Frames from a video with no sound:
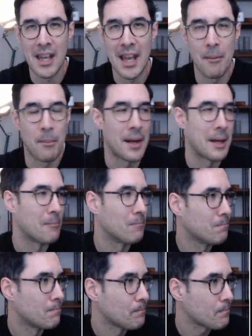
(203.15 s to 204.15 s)
campaign.
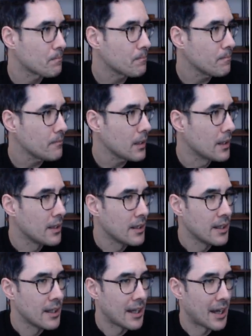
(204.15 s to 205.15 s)

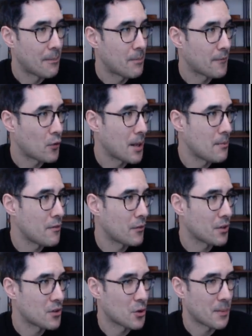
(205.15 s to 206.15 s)
Uh, before I move
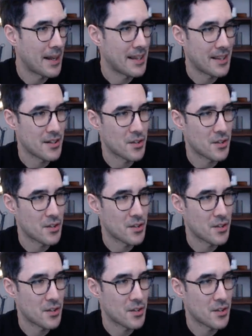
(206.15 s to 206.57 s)
on, talk about the other